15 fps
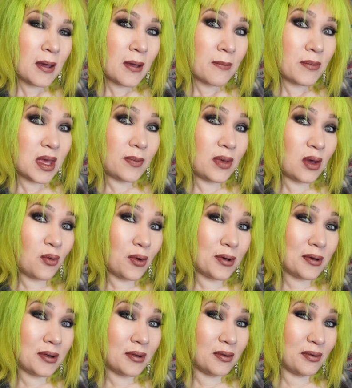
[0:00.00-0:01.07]
maybe
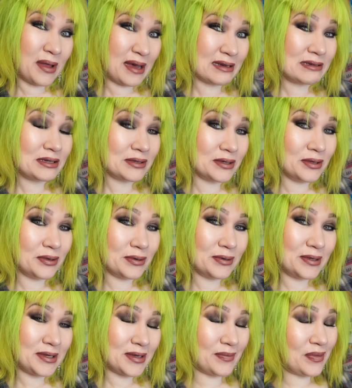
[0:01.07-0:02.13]
we'll actually learn
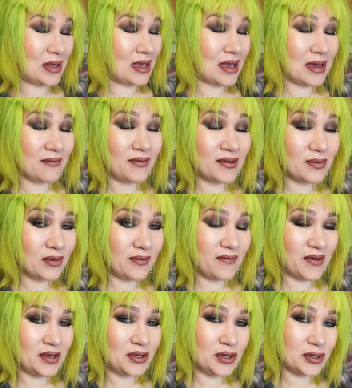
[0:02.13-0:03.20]
something, have some
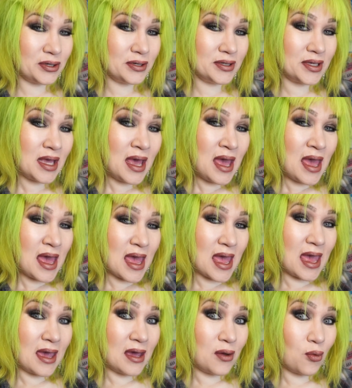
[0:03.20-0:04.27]
adventures,
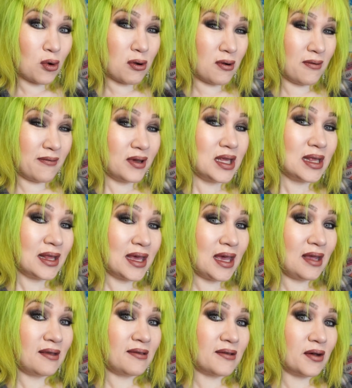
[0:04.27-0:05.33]
and we're already late,
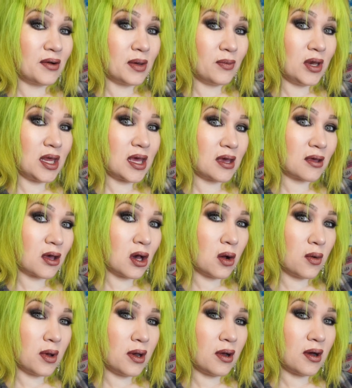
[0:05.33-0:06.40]
so I'm going to get
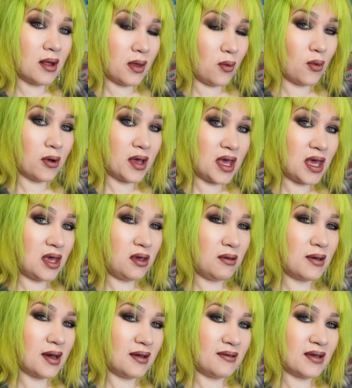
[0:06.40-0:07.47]
going. Ollie will hit you
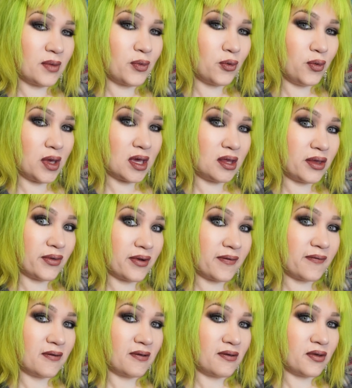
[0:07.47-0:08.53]
guys up when we get to our
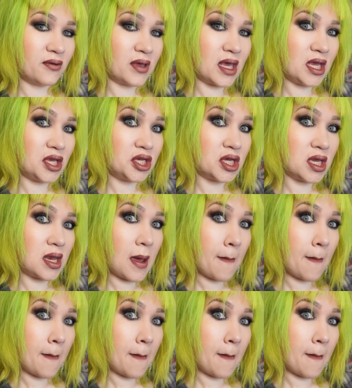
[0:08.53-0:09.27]
first location.